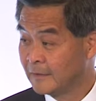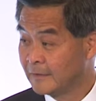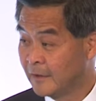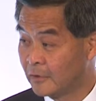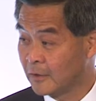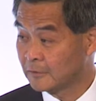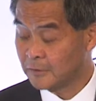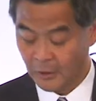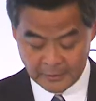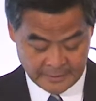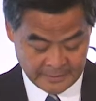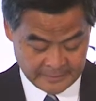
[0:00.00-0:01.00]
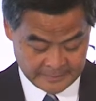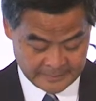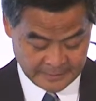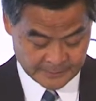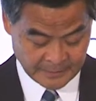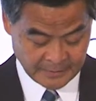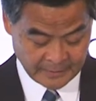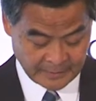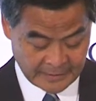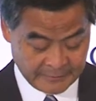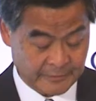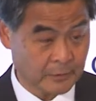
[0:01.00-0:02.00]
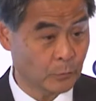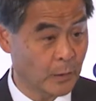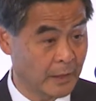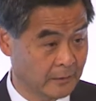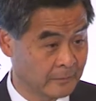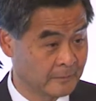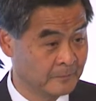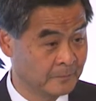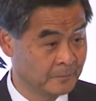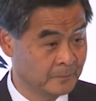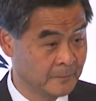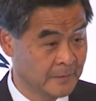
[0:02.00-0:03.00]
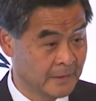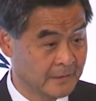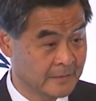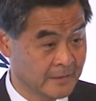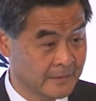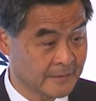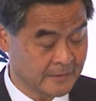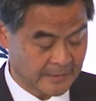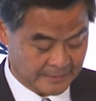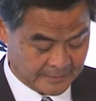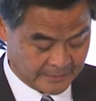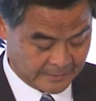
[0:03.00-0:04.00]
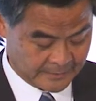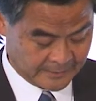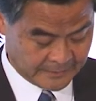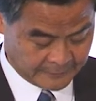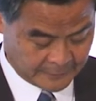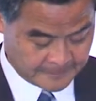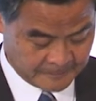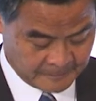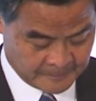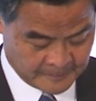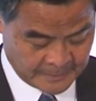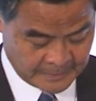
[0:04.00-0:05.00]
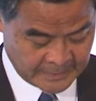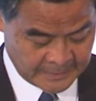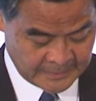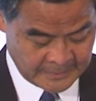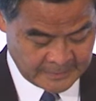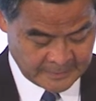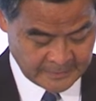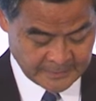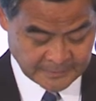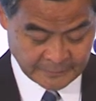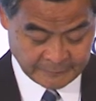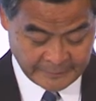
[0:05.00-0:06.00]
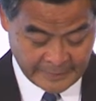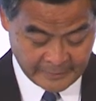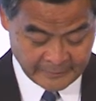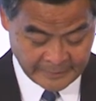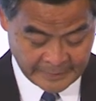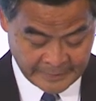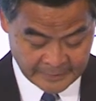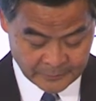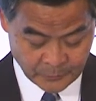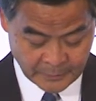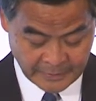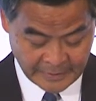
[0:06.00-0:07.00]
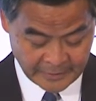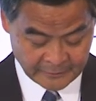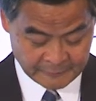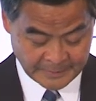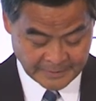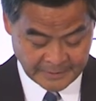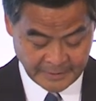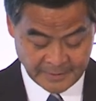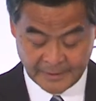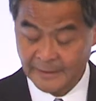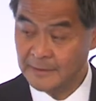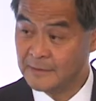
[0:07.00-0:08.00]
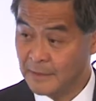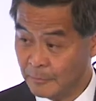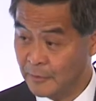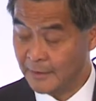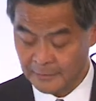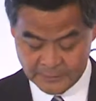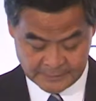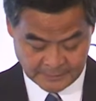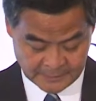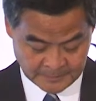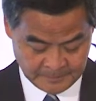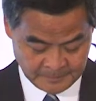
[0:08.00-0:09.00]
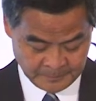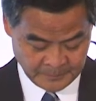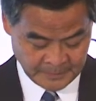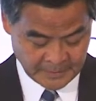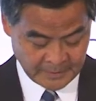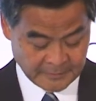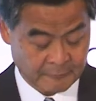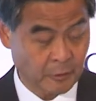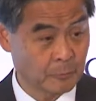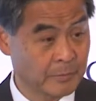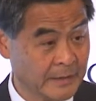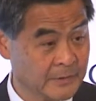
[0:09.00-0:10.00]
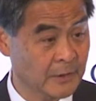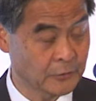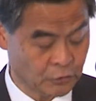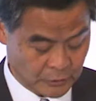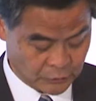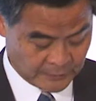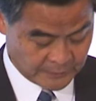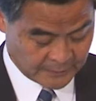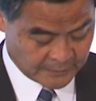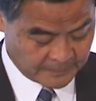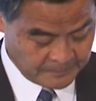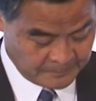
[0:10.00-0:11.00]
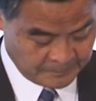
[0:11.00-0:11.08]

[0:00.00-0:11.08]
Hong Kong dollar has been alive and well since 1997. It is a fact that we have maintained a separate legal system and a robust judicial system